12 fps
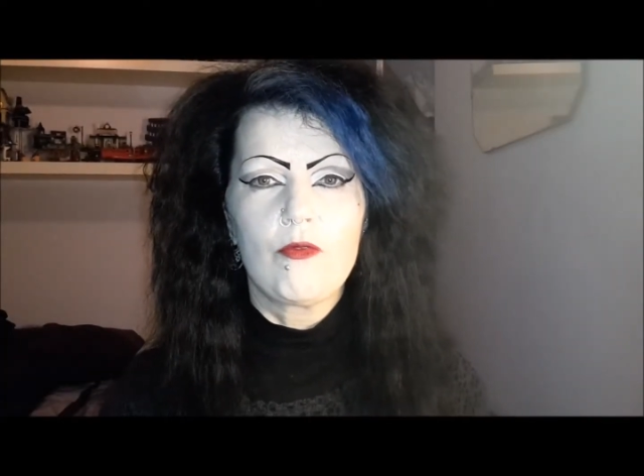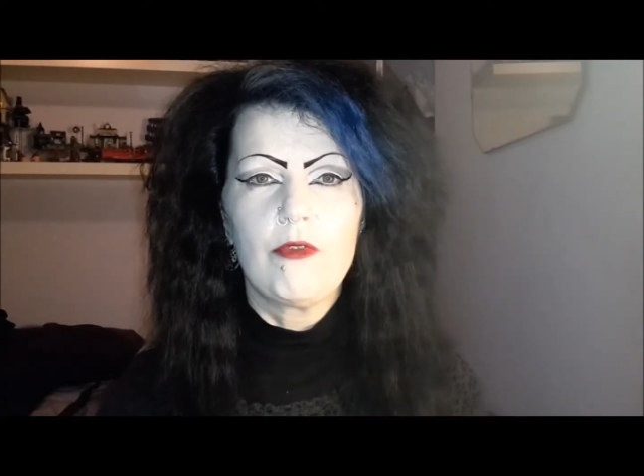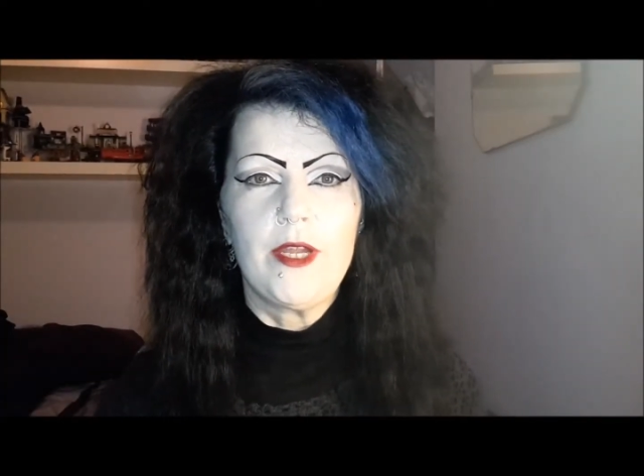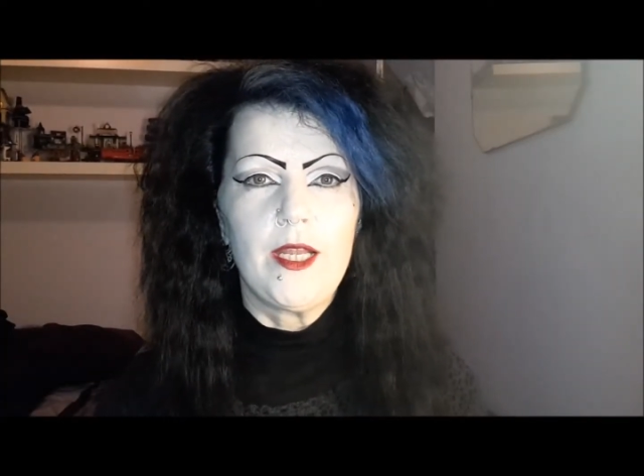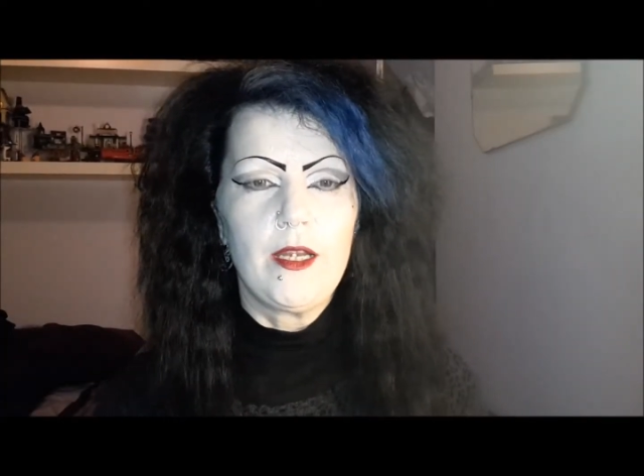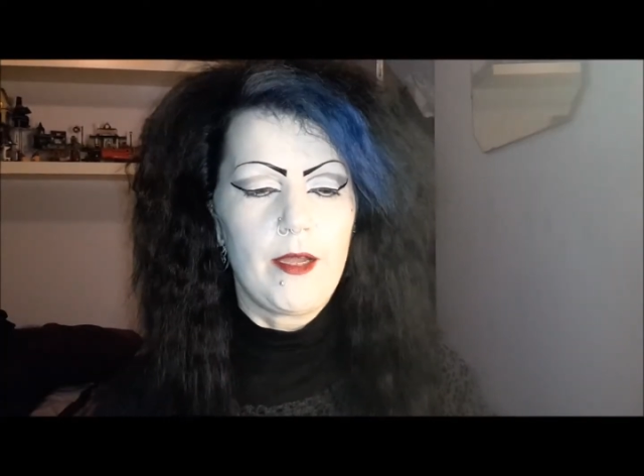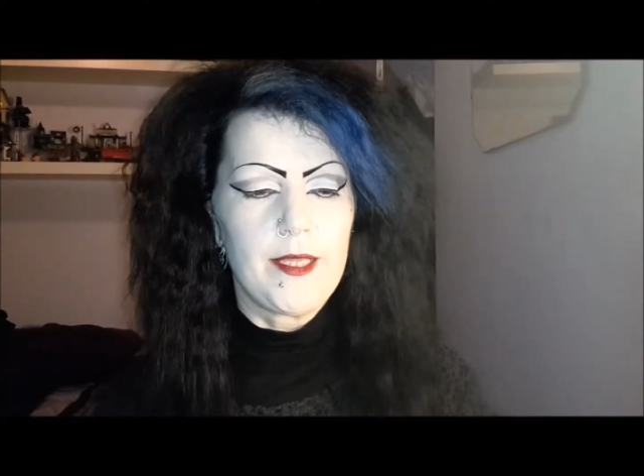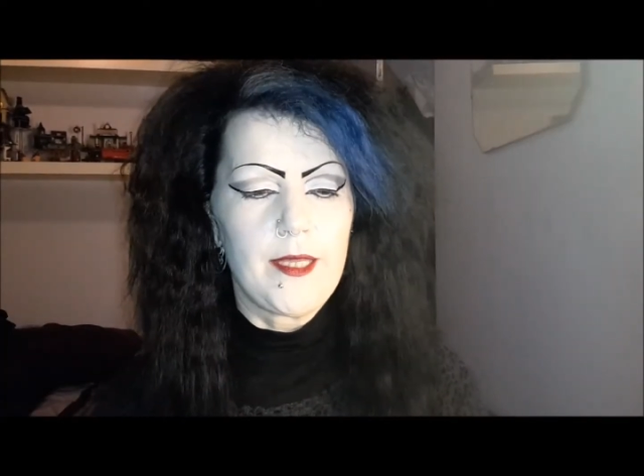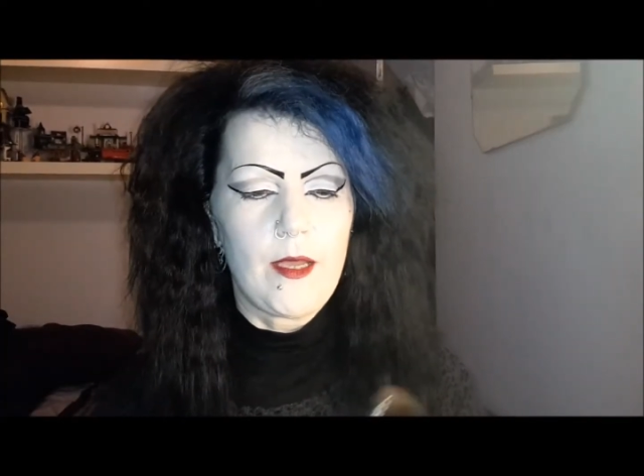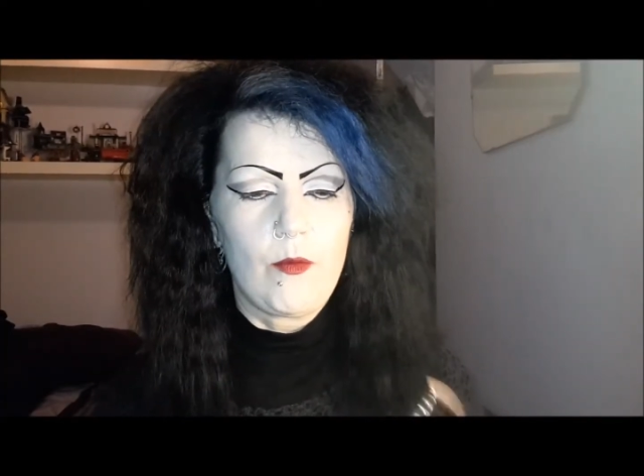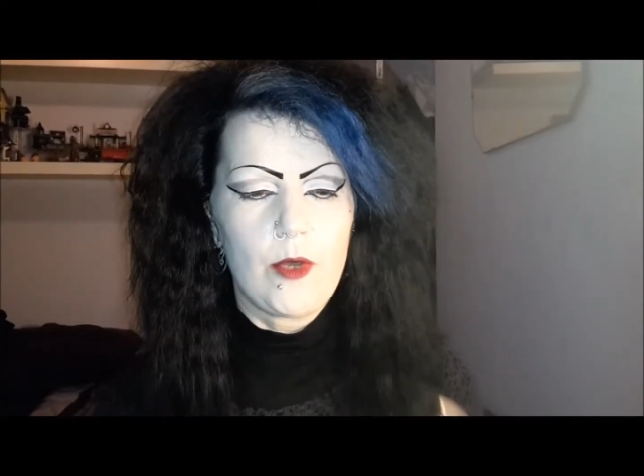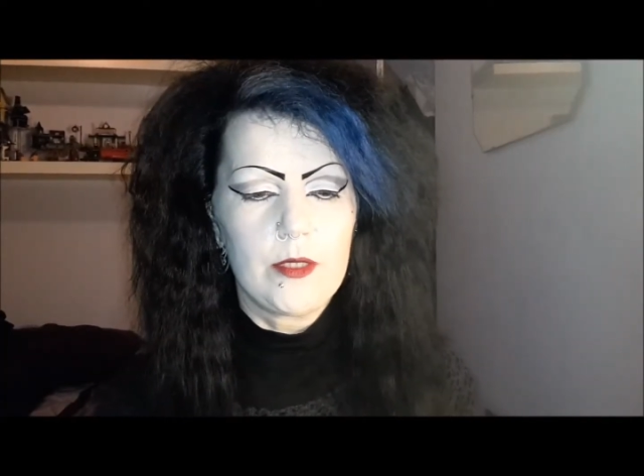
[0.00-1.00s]
Really like
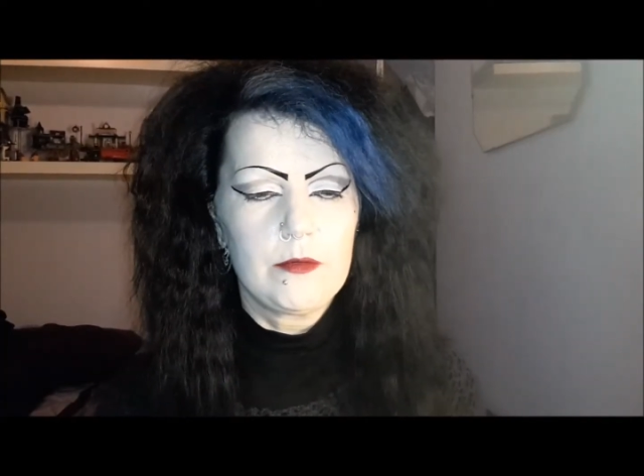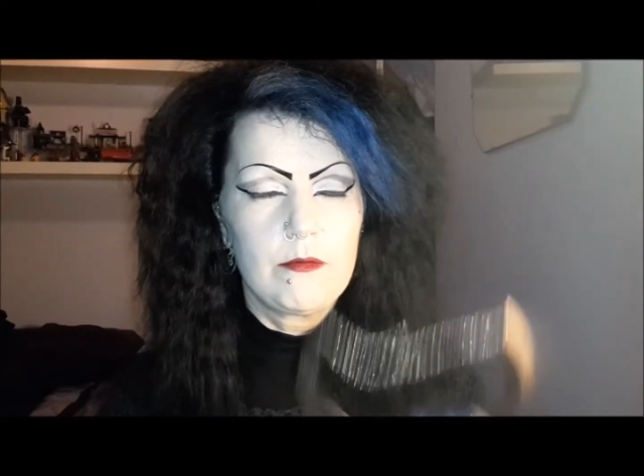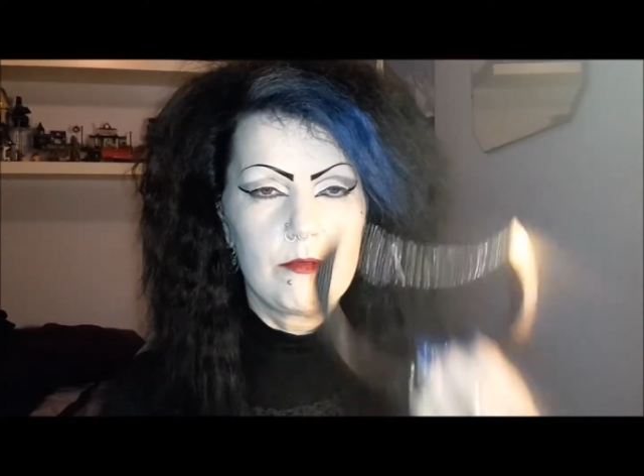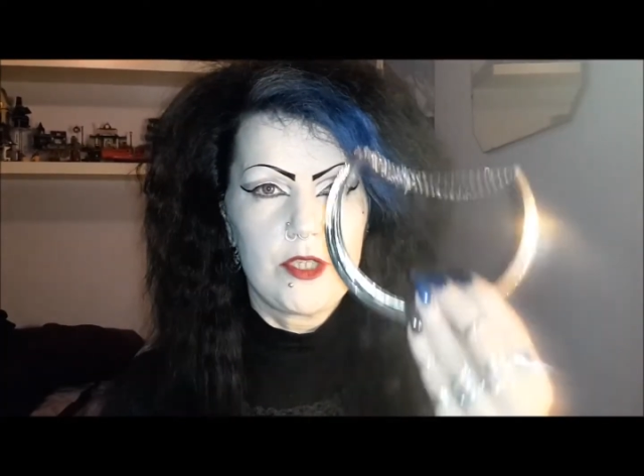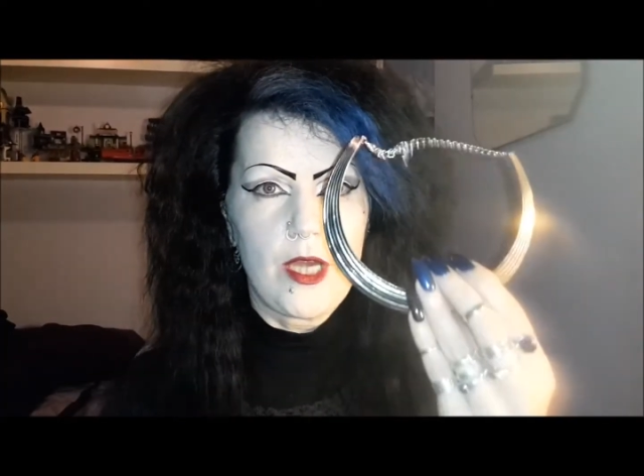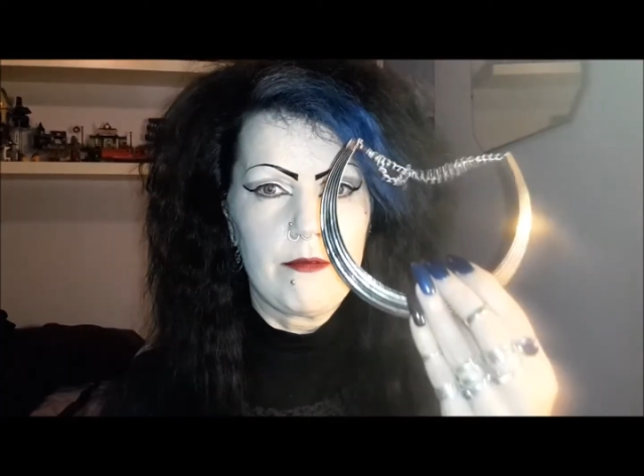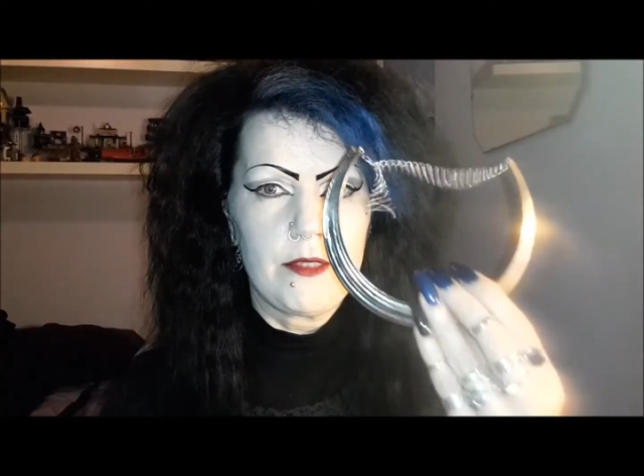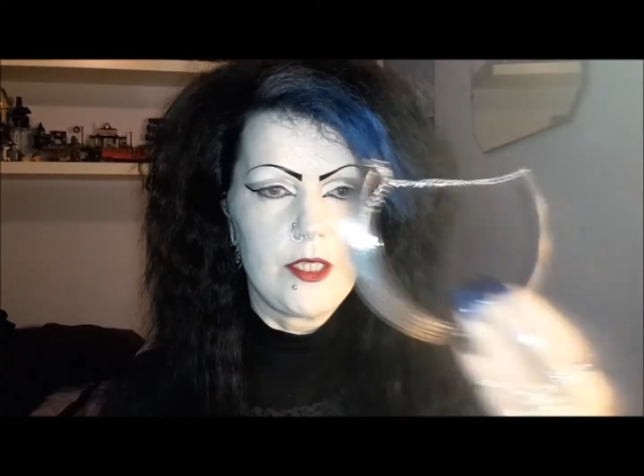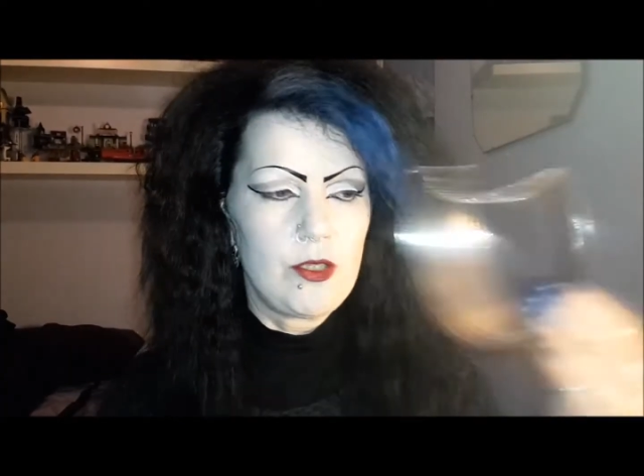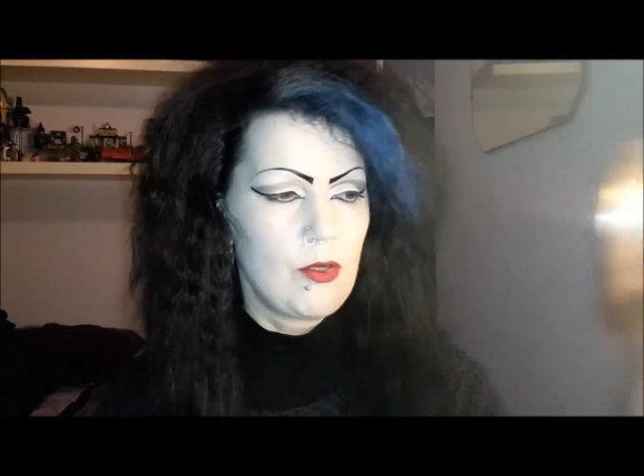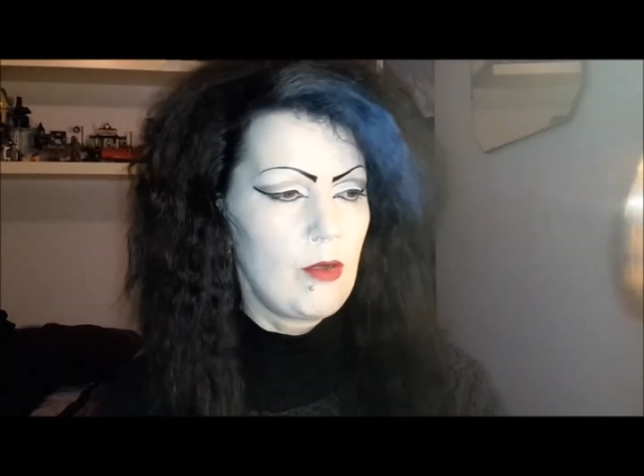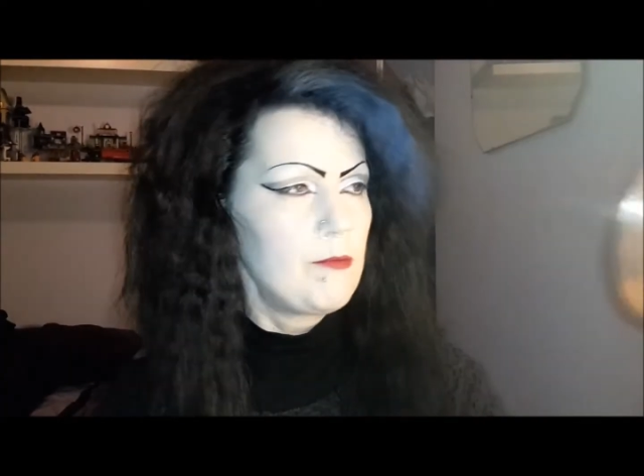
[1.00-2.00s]
that one.
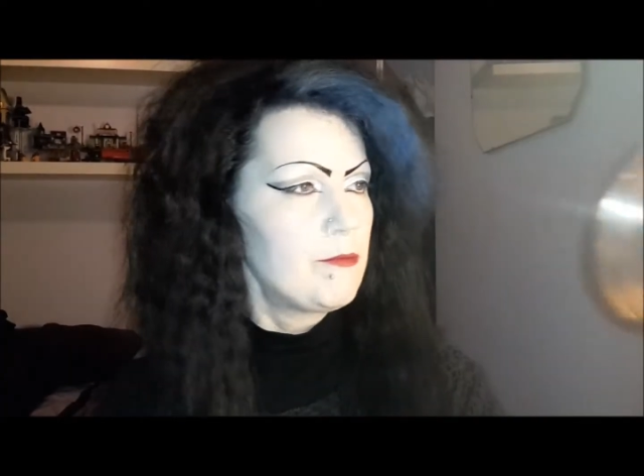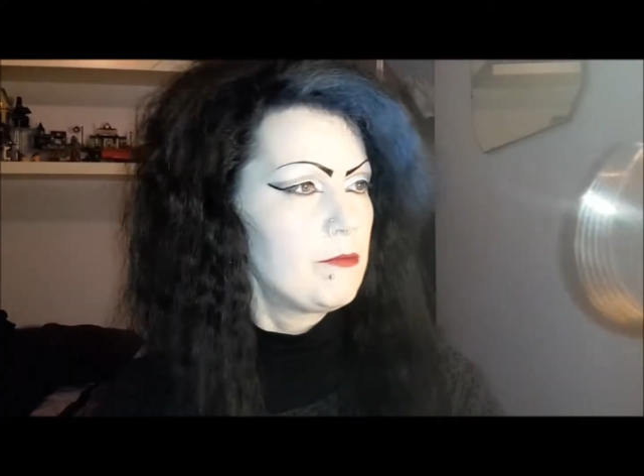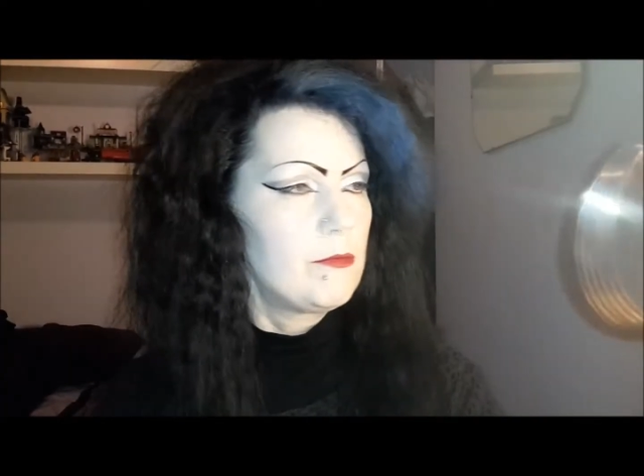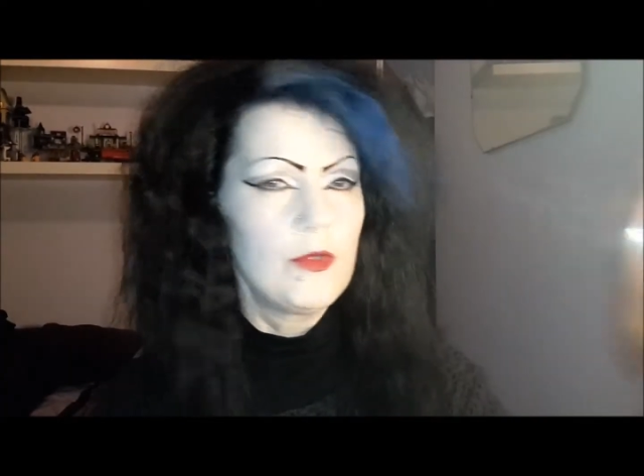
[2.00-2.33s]
Charity shop,